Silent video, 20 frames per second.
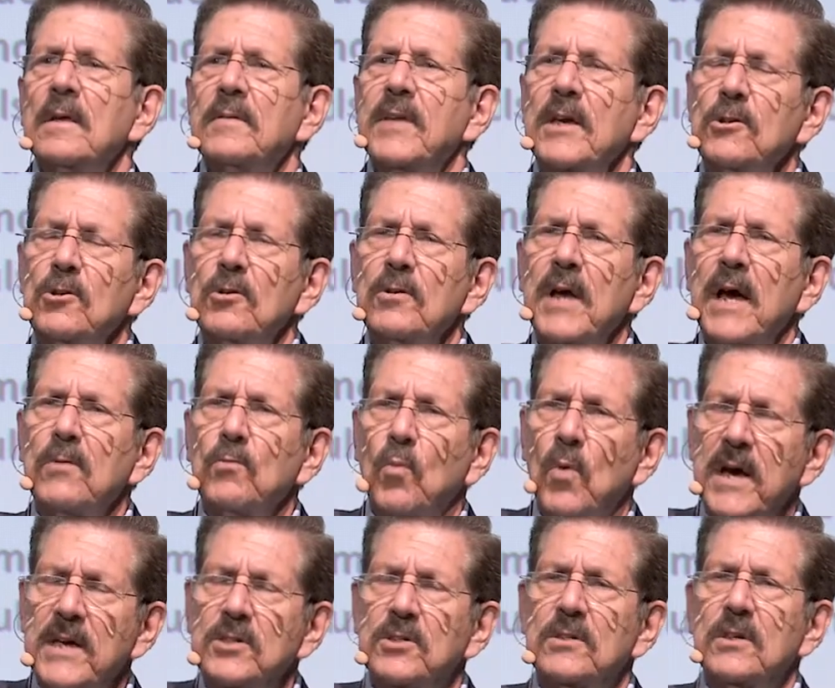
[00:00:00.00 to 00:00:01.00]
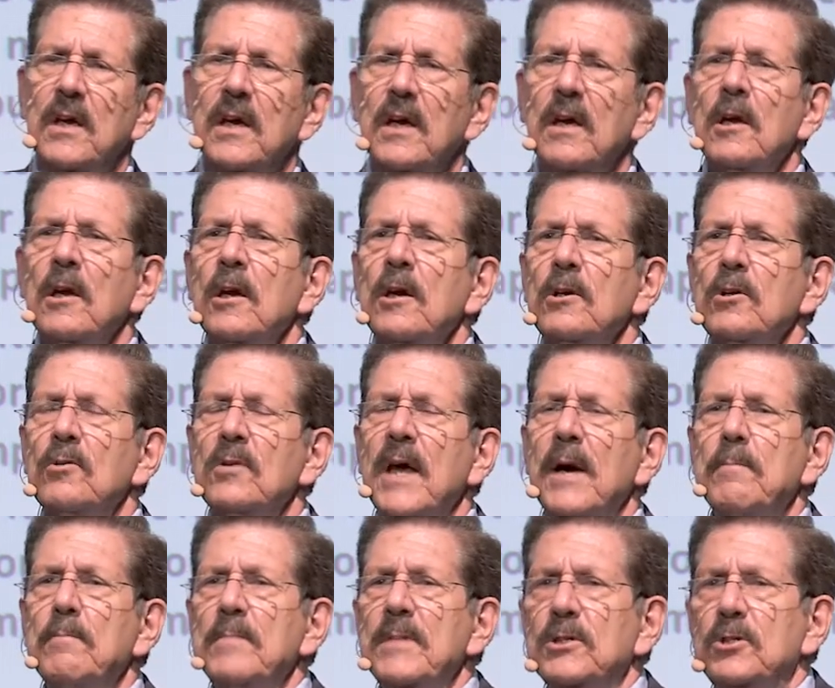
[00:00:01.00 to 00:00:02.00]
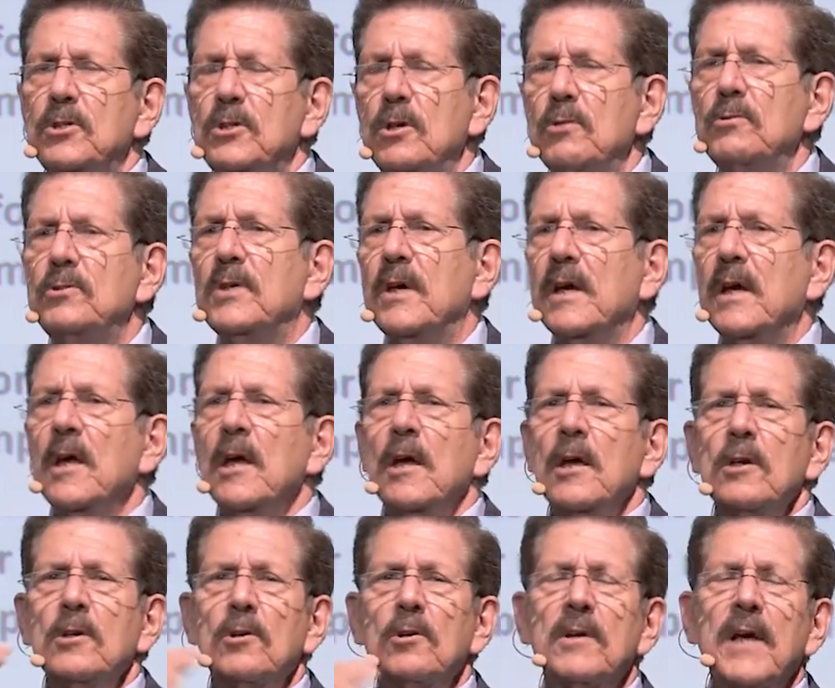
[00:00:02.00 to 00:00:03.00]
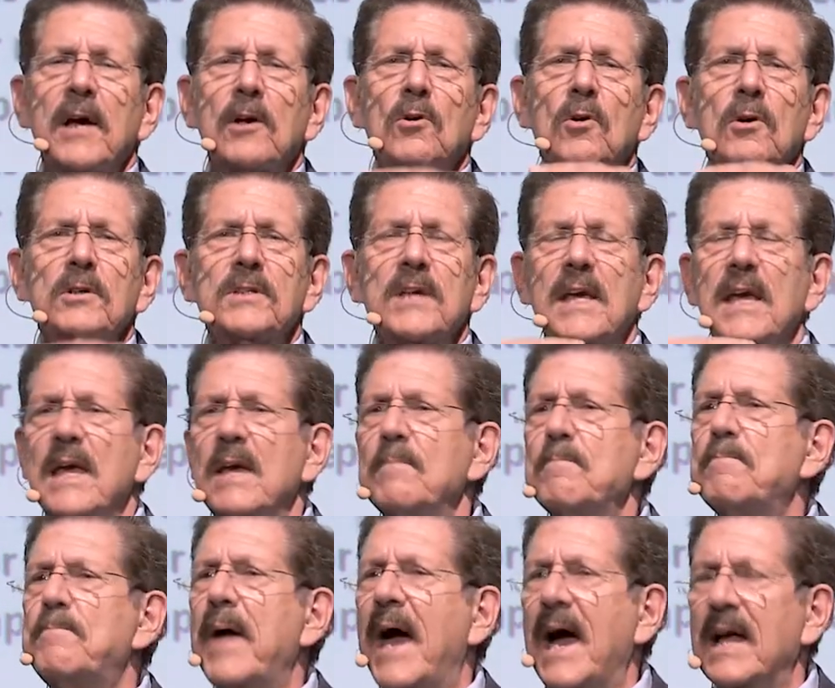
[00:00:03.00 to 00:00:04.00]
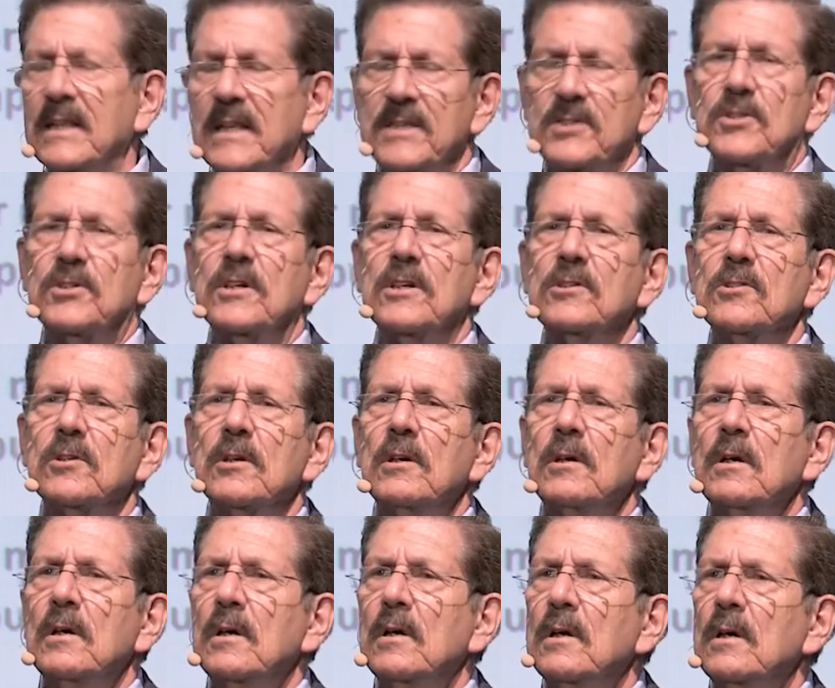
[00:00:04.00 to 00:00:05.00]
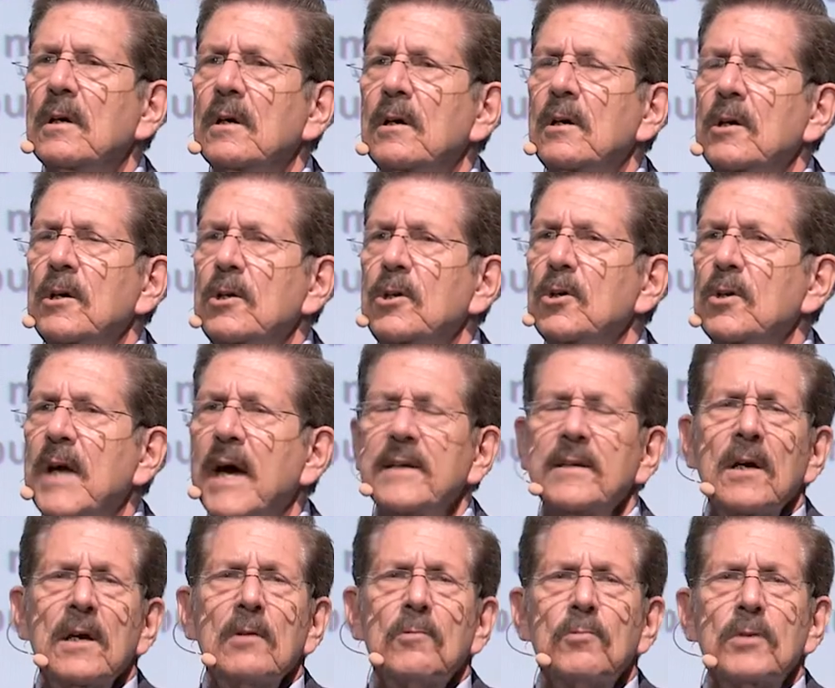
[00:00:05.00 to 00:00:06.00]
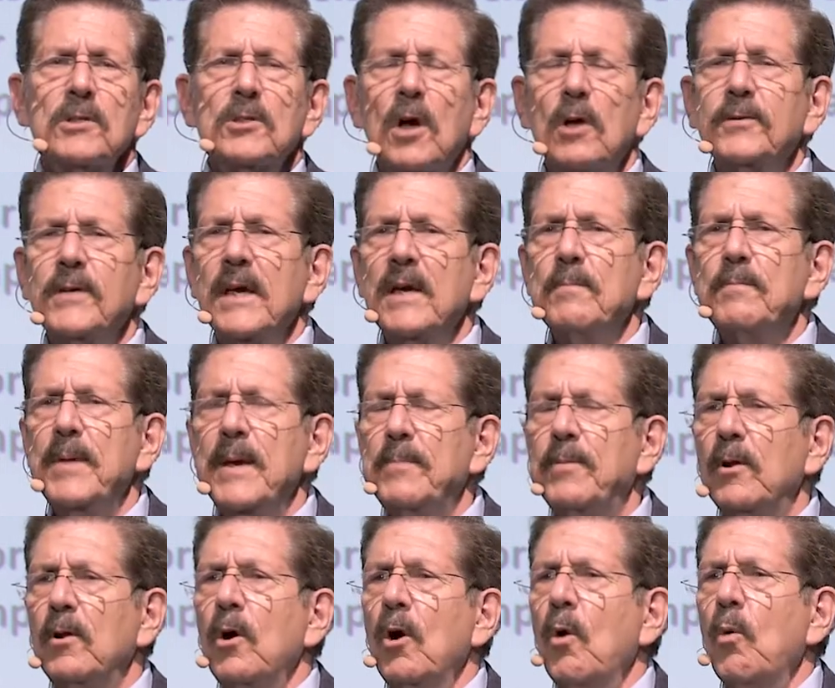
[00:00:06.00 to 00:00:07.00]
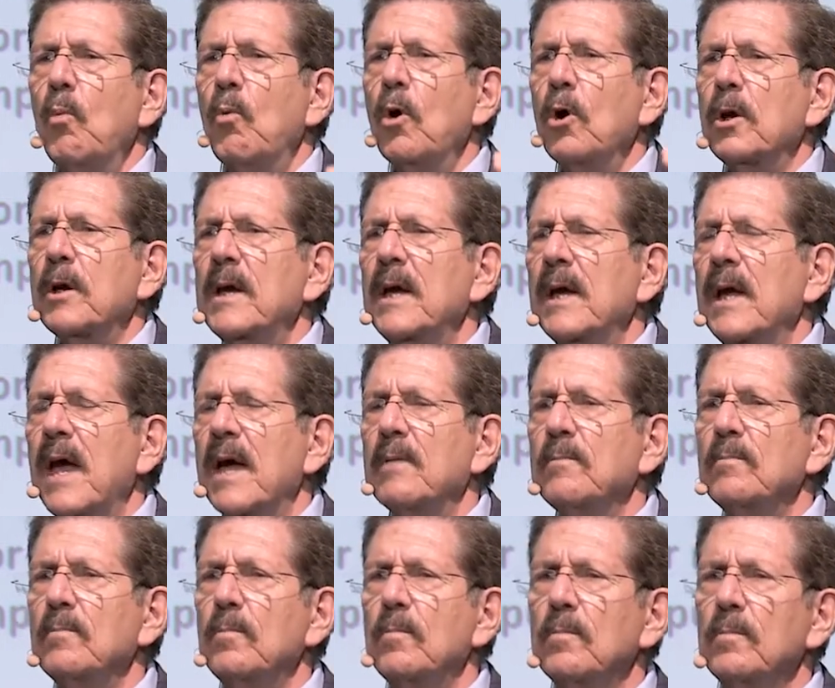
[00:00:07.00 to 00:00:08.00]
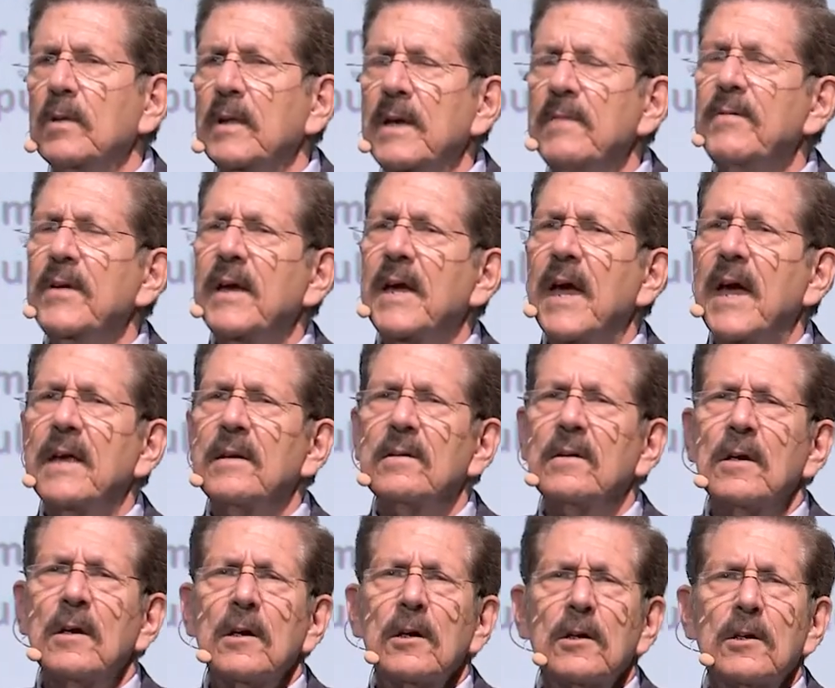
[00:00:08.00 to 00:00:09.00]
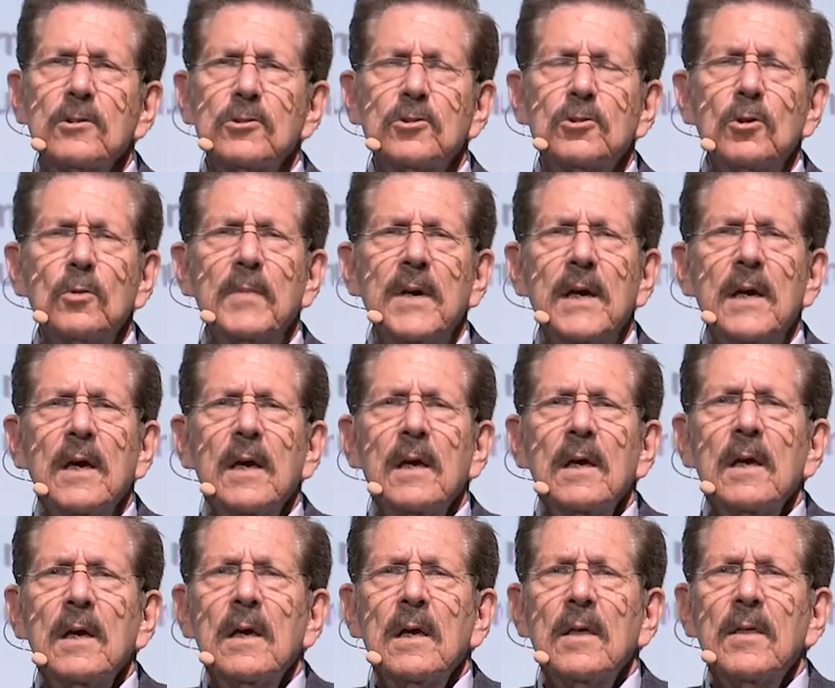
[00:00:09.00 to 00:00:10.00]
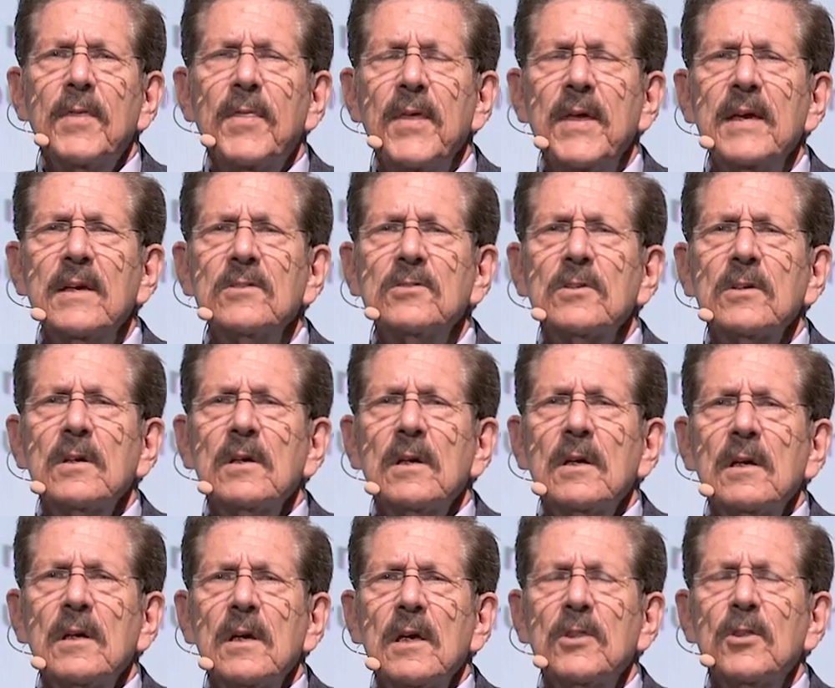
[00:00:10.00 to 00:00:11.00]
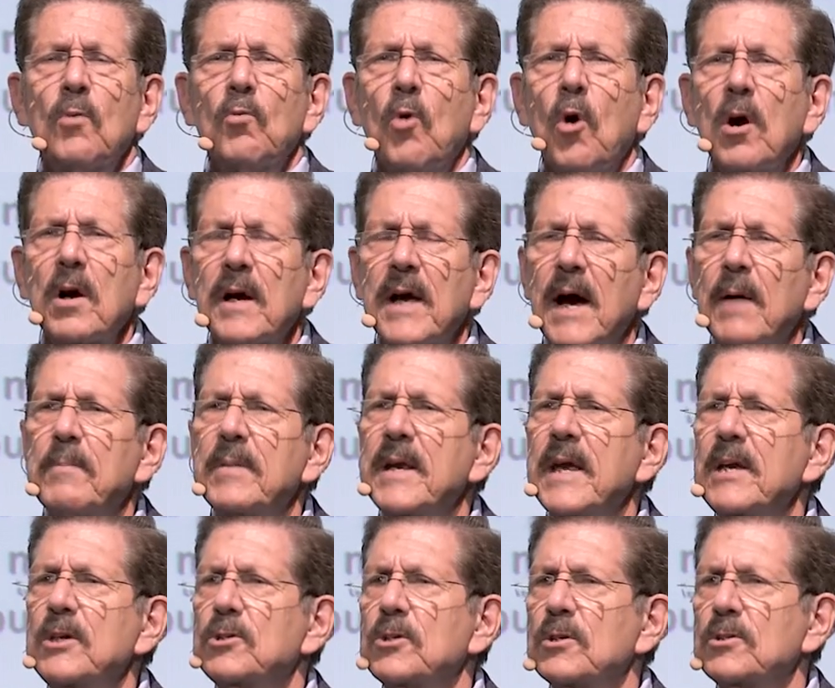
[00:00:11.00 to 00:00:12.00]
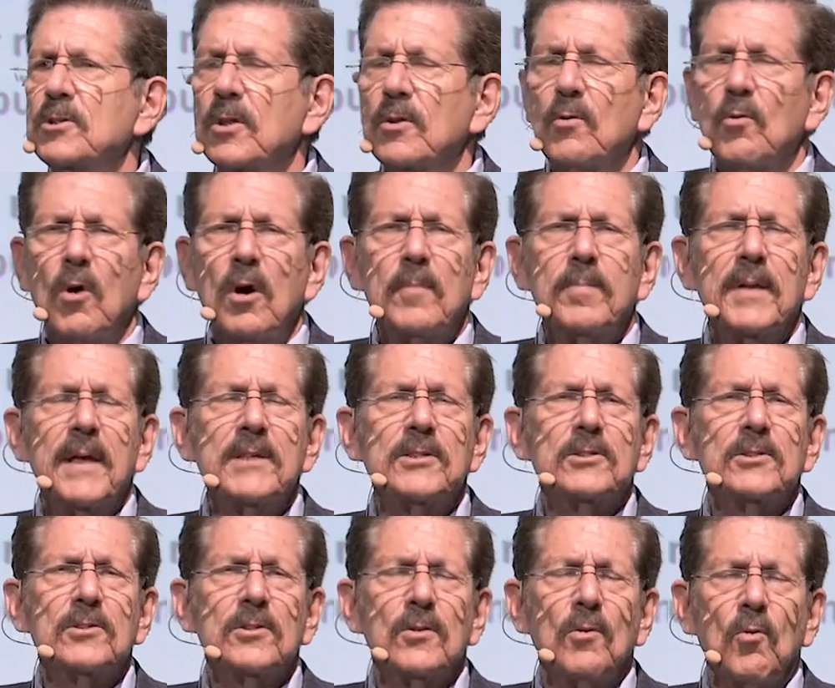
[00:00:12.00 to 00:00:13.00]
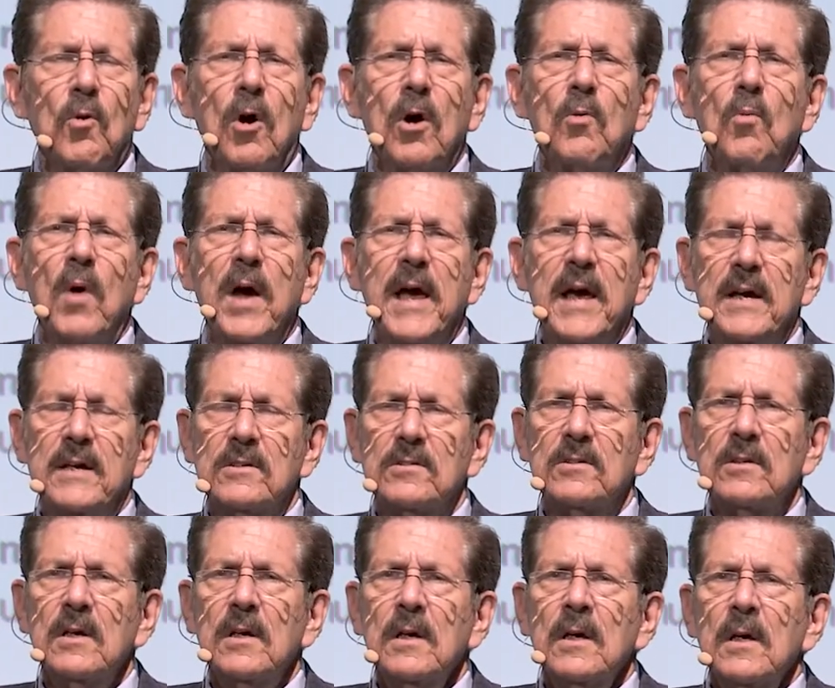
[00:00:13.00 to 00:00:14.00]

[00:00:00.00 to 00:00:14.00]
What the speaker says: That you're not wasting, you're not misusing, you're not causing imbalances, you're not resulting in people working and living and consuming things in the wrong combinations, in the wrong places, in the wrong ways.